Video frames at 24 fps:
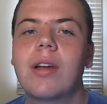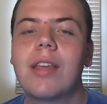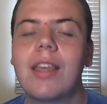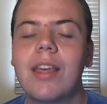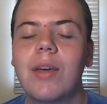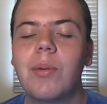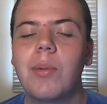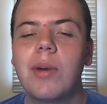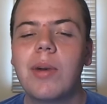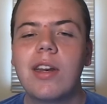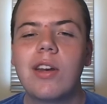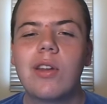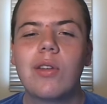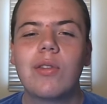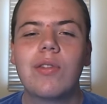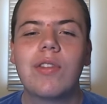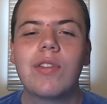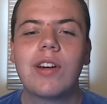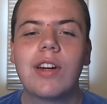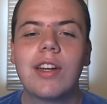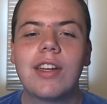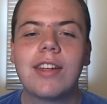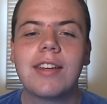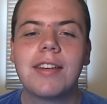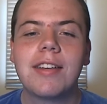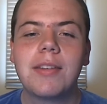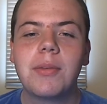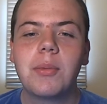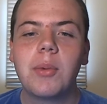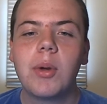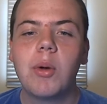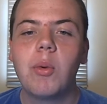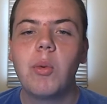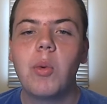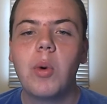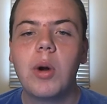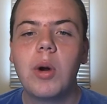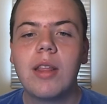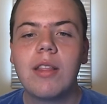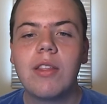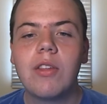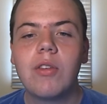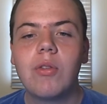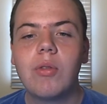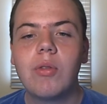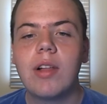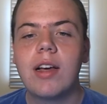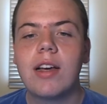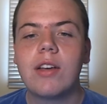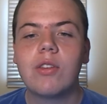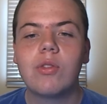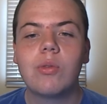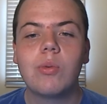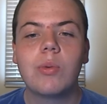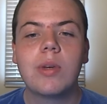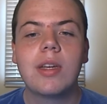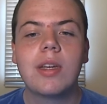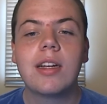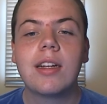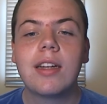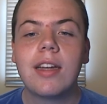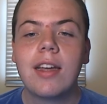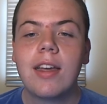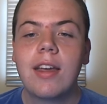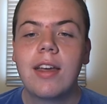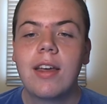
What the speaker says: Again, we didn't do very good. Went 1-2 last week.